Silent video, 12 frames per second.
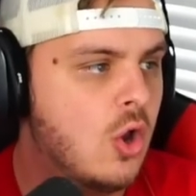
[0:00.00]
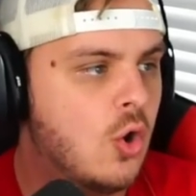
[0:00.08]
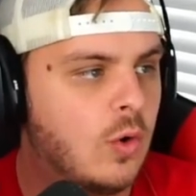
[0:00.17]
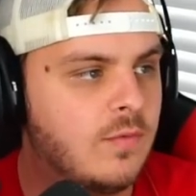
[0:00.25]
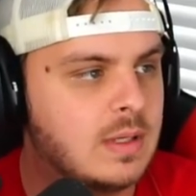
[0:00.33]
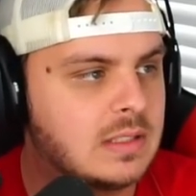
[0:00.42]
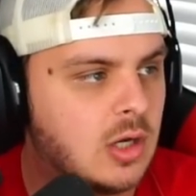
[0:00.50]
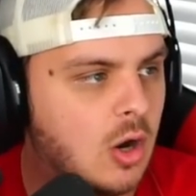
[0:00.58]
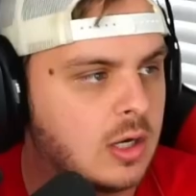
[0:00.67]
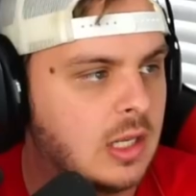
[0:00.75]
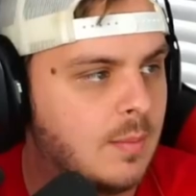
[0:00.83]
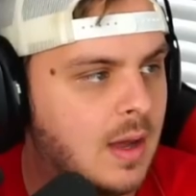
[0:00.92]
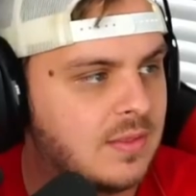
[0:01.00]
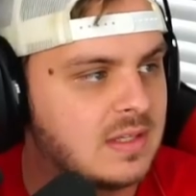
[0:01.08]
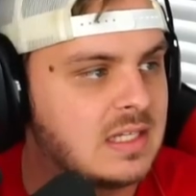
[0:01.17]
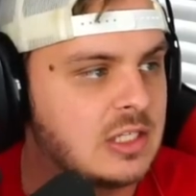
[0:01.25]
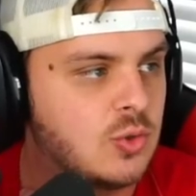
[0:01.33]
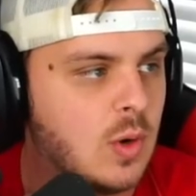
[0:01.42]
We've been talking about the
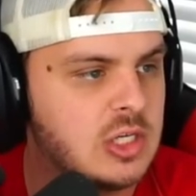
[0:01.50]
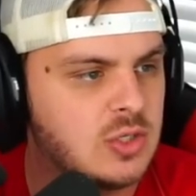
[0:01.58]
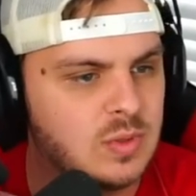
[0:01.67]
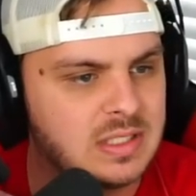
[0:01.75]
situation with